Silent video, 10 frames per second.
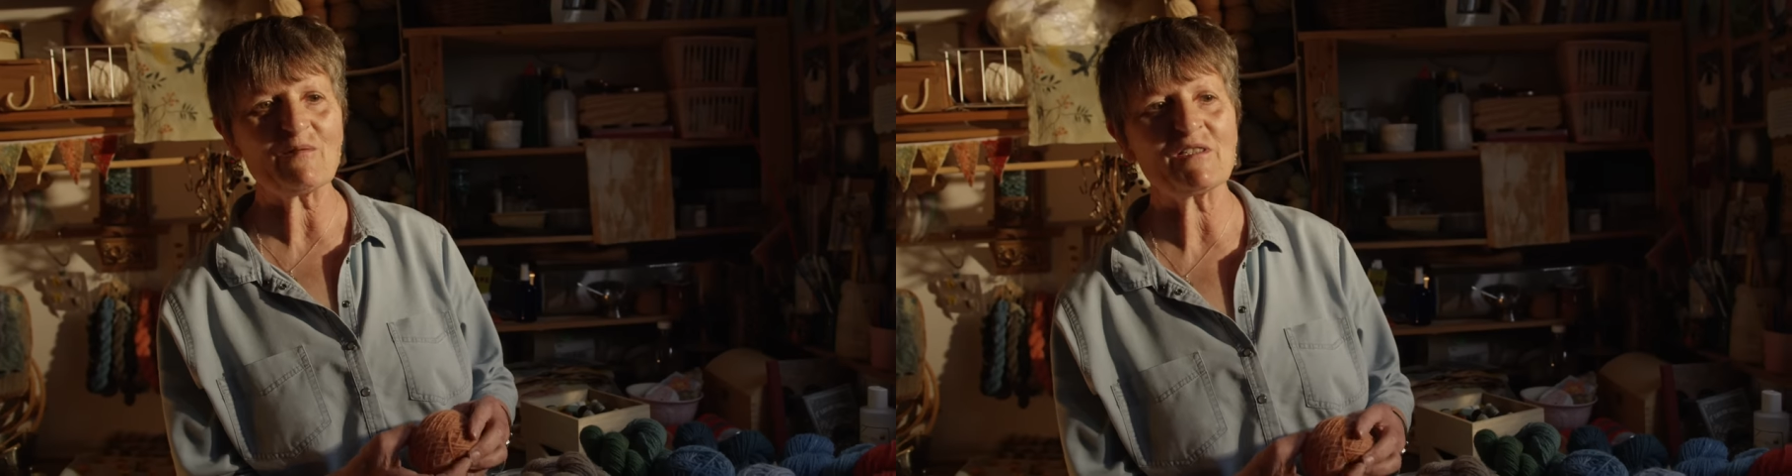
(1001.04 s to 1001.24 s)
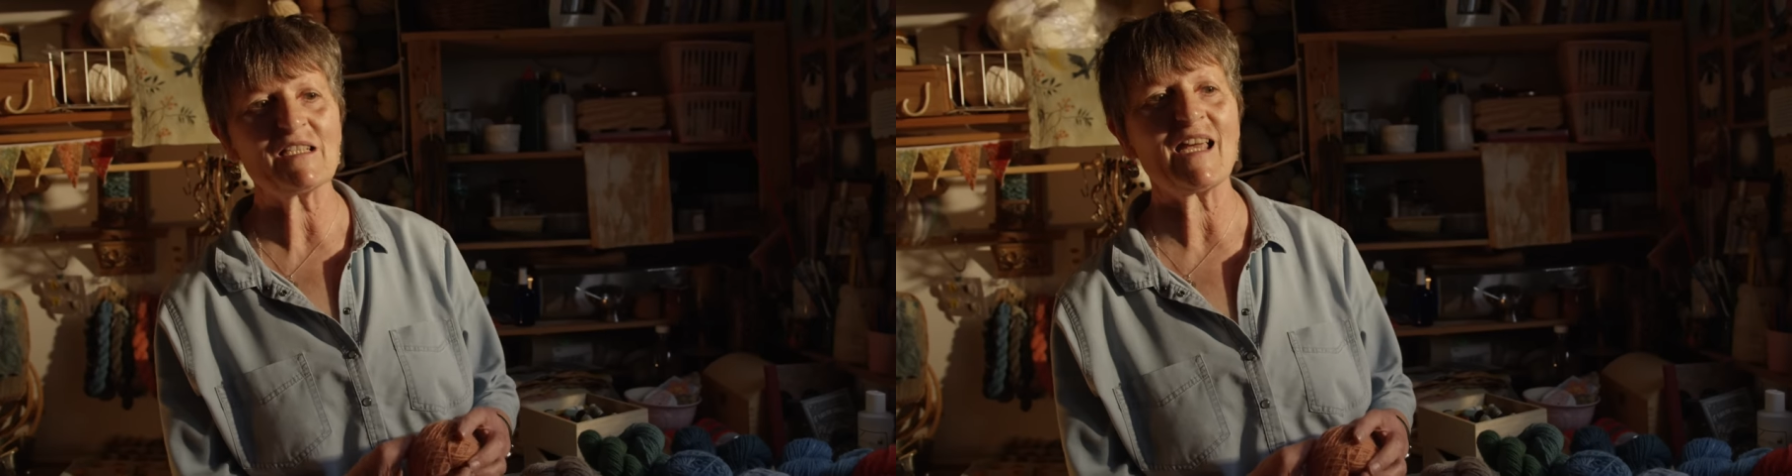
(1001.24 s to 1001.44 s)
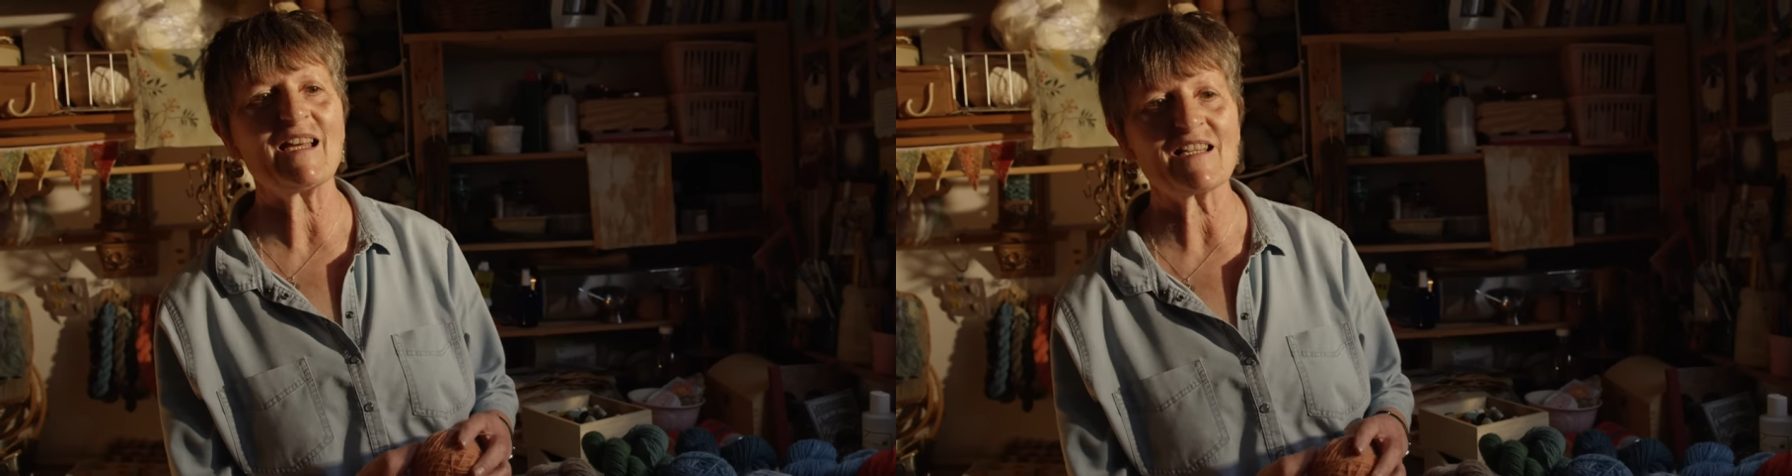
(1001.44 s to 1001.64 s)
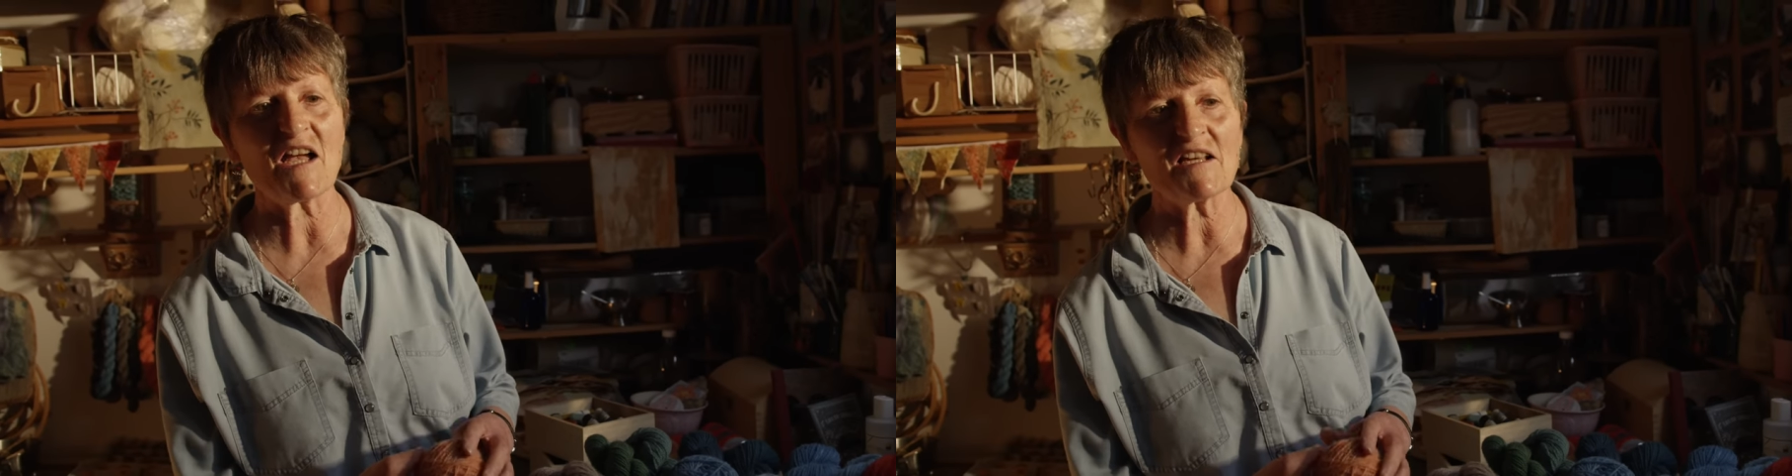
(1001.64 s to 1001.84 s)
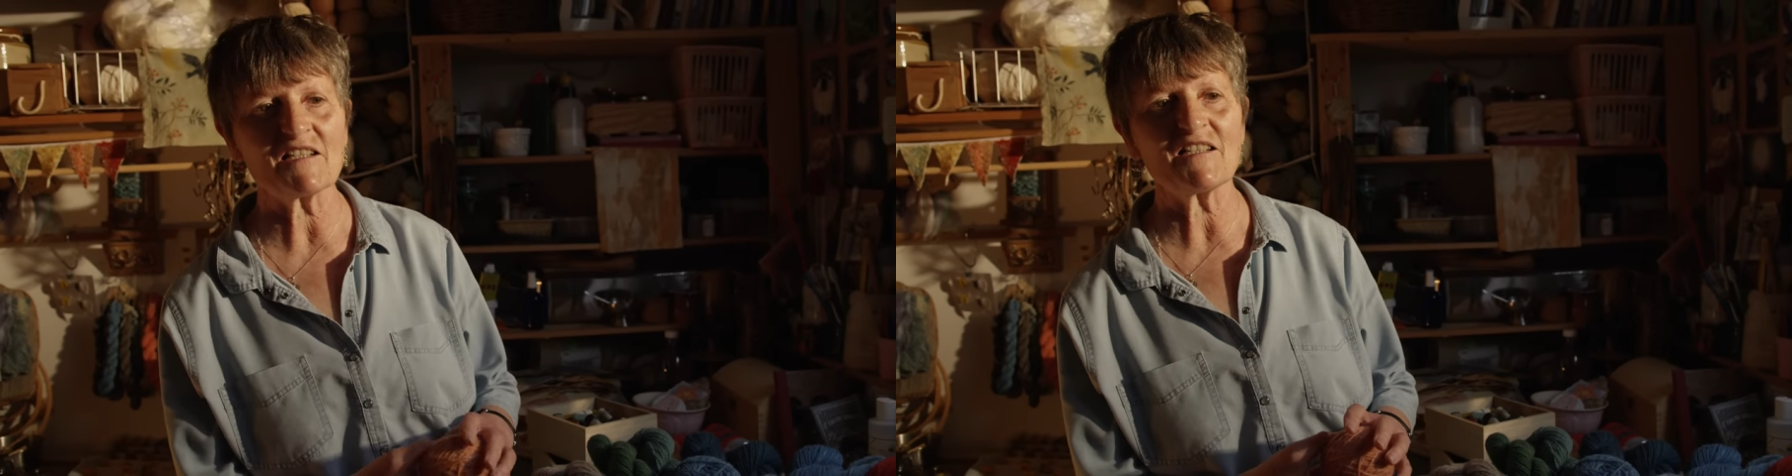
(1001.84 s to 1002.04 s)
upstairs,
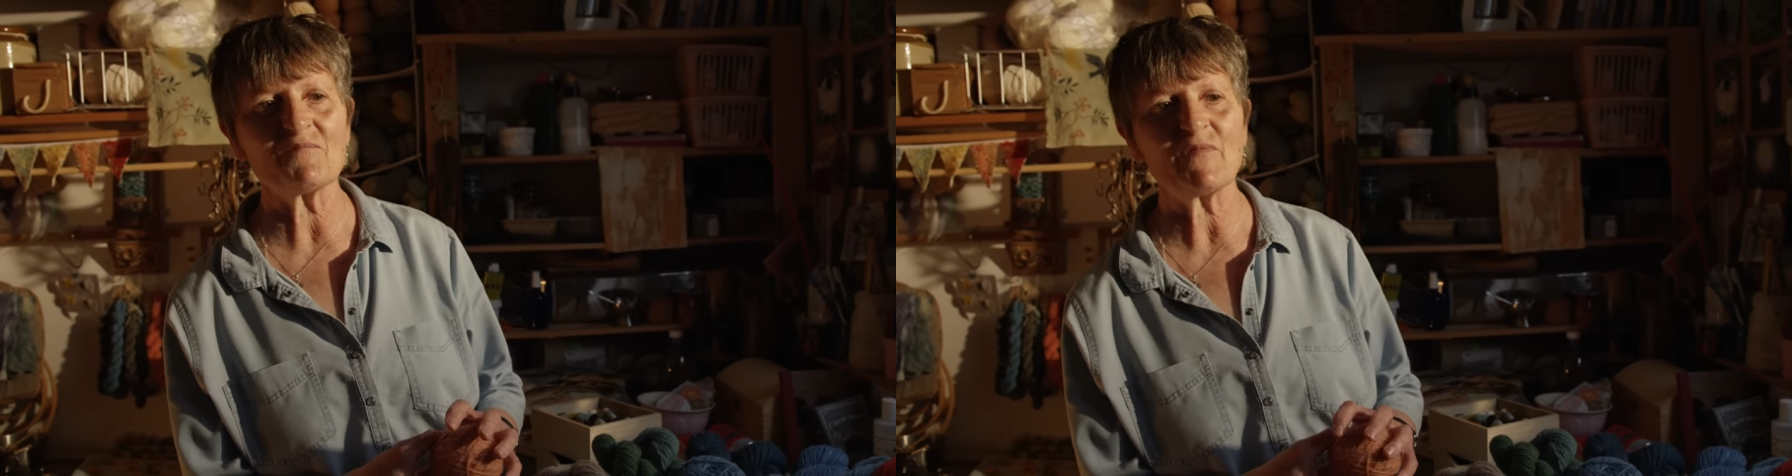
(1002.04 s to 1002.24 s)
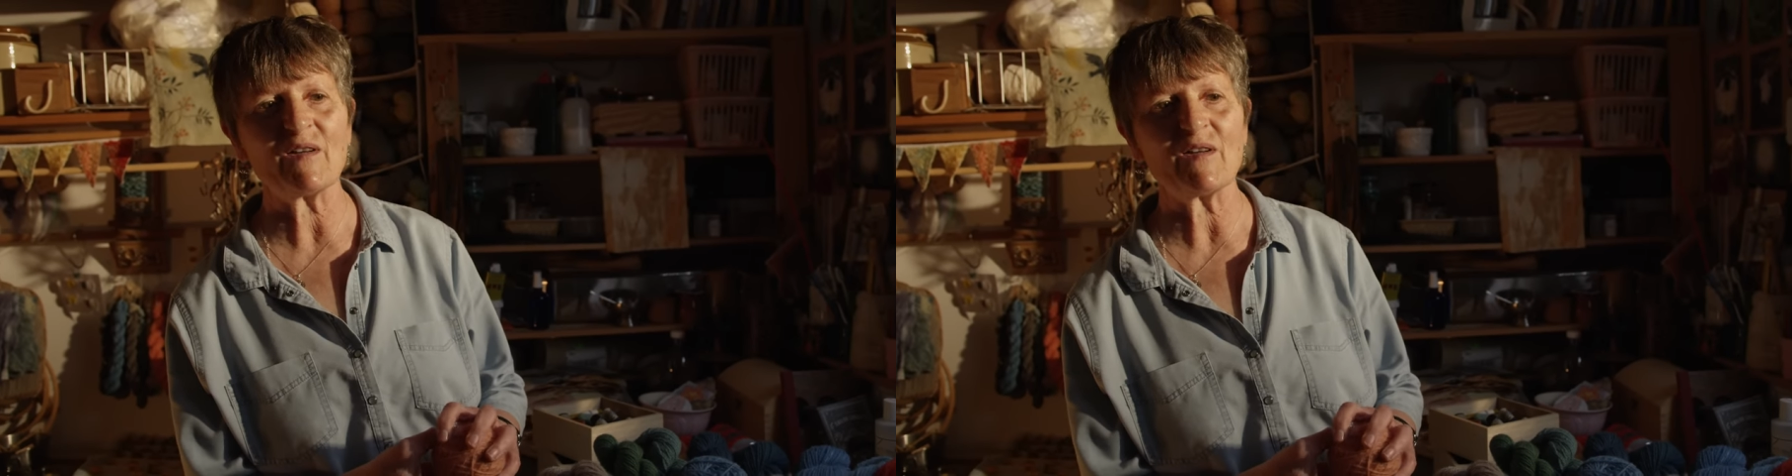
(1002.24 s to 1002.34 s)
I had um,